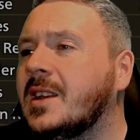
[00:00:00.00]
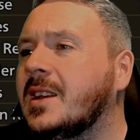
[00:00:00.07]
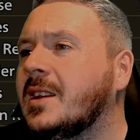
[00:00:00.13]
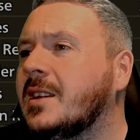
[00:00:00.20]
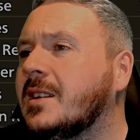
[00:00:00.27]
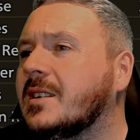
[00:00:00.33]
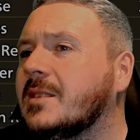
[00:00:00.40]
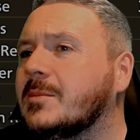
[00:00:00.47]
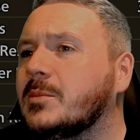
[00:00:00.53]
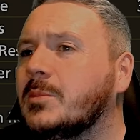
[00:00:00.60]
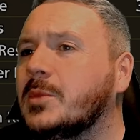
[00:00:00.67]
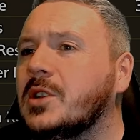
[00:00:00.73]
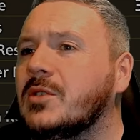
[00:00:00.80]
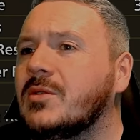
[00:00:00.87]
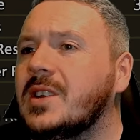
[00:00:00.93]

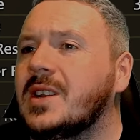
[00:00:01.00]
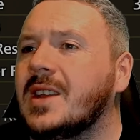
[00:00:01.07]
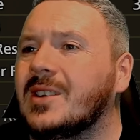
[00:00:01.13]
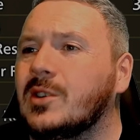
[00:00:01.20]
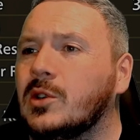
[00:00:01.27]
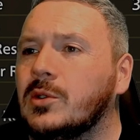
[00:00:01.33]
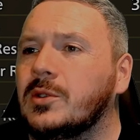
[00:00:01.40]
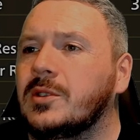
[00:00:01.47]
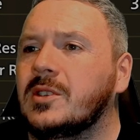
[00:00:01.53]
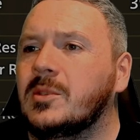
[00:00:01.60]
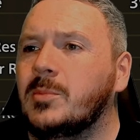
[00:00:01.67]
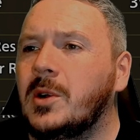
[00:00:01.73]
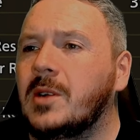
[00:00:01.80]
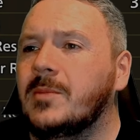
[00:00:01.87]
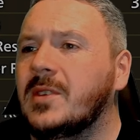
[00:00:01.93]
but you're in a good
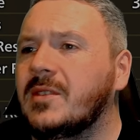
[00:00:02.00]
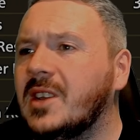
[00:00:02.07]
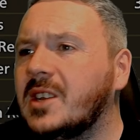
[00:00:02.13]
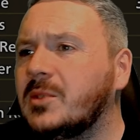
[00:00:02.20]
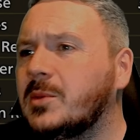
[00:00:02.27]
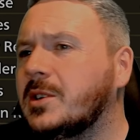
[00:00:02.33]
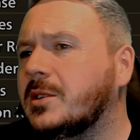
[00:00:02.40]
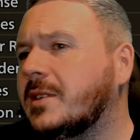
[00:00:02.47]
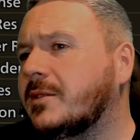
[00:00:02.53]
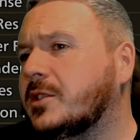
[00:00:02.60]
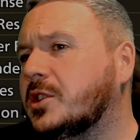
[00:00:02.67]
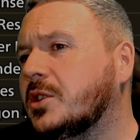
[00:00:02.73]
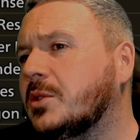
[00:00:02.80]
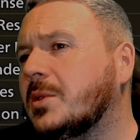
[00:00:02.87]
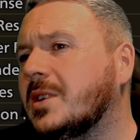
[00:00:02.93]
spot. Evade window level
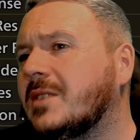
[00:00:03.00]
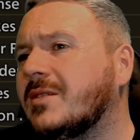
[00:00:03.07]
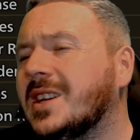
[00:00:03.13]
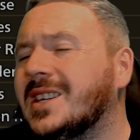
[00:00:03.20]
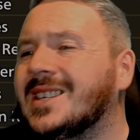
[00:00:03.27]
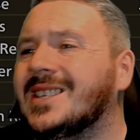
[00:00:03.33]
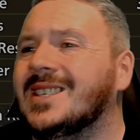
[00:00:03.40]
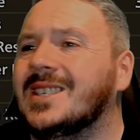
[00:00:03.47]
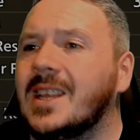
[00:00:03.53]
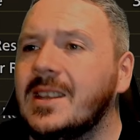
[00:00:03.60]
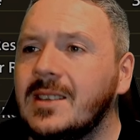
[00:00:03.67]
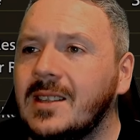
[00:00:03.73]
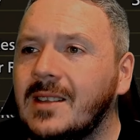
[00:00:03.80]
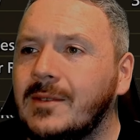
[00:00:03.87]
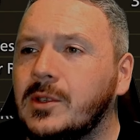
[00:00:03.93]
2, evade
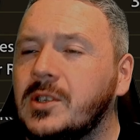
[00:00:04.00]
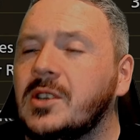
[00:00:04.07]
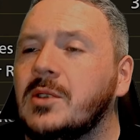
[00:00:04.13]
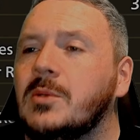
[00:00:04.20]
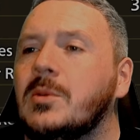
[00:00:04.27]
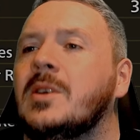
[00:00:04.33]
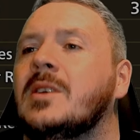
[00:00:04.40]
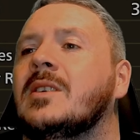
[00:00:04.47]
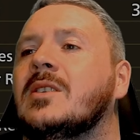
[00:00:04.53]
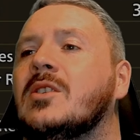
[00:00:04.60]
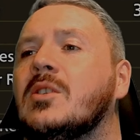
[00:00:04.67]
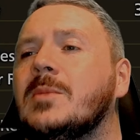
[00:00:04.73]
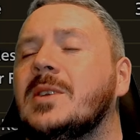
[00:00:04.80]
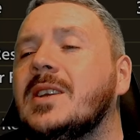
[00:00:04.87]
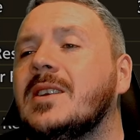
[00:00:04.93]
extender level 2.
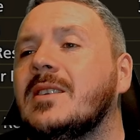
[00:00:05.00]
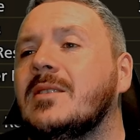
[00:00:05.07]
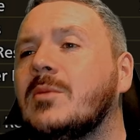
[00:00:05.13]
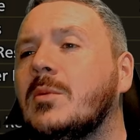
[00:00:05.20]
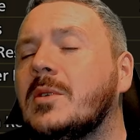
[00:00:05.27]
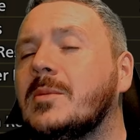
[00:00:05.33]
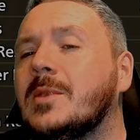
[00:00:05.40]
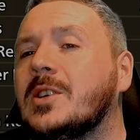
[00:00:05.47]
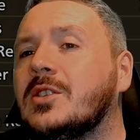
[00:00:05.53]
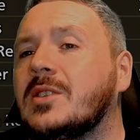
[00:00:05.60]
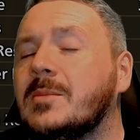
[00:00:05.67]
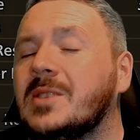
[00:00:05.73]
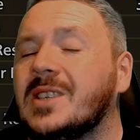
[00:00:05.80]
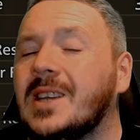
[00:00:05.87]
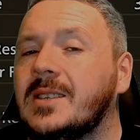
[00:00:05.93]
Come in here, we want to make sure
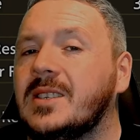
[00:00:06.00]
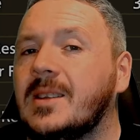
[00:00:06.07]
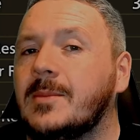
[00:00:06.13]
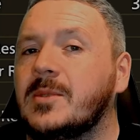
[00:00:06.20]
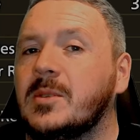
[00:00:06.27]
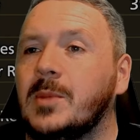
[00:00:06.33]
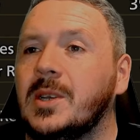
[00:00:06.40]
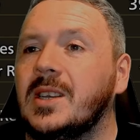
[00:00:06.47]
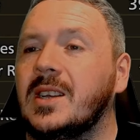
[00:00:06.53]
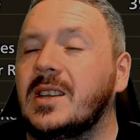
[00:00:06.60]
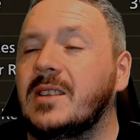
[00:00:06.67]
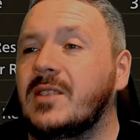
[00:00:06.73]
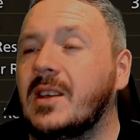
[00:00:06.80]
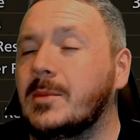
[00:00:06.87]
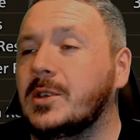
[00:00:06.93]
them side steps are big, and
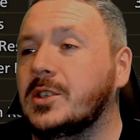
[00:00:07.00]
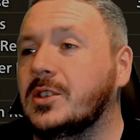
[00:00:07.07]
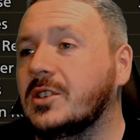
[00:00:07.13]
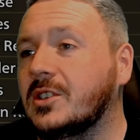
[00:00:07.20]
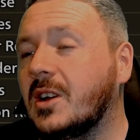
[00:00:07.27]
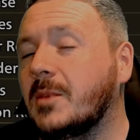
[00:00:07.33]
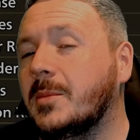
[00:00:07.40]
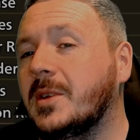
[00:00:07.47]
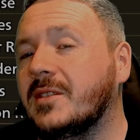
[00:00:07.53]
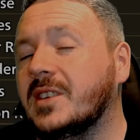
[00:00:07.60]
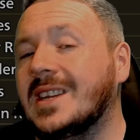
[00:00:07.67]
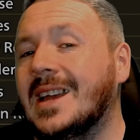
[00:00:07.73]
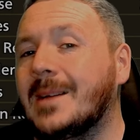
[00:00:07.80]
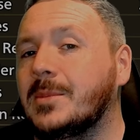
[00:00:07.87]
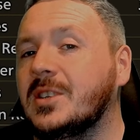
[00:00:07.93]
if that monster's got a bit of a
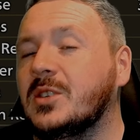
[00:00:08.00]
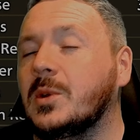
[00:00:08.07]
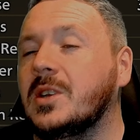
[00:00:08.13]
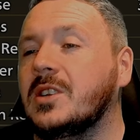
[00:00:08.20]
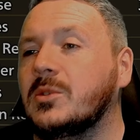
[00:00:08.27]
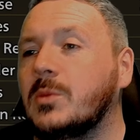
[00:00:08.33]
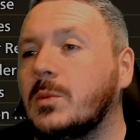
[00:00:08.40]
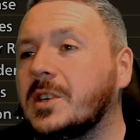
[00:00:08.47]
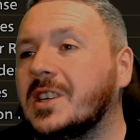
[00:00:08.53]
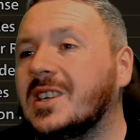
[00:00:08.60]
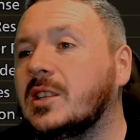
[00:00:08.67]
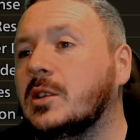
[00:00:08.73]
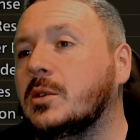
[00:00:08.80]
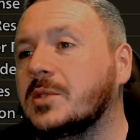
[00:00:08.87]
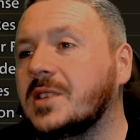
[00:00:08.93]
gap between us, we want to
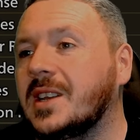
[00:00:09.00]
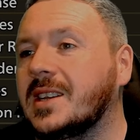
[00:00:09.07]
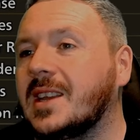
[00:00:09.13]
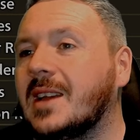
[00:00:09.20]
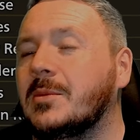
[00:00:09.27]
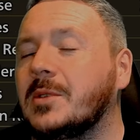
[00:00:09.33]
close that gap with